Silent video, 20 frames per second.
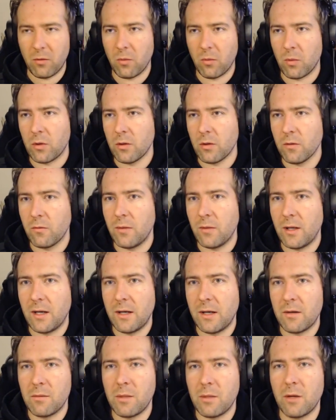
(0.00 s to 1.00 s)
world, we
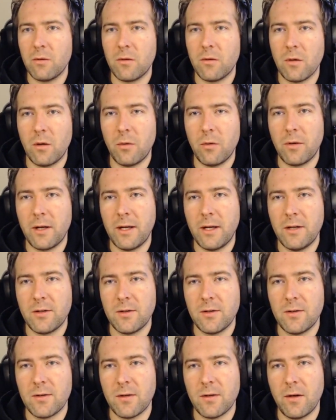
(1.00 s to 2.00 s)
care about the
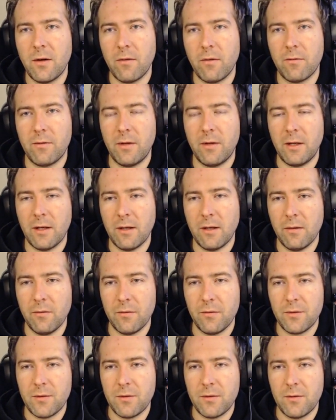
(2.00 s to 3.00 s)
locations of the
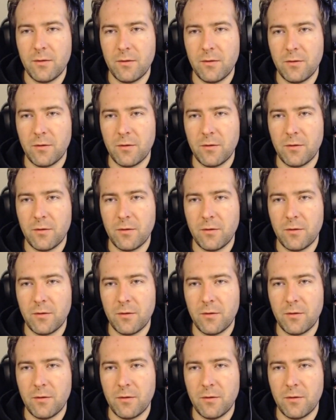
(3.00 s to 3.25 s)
elves.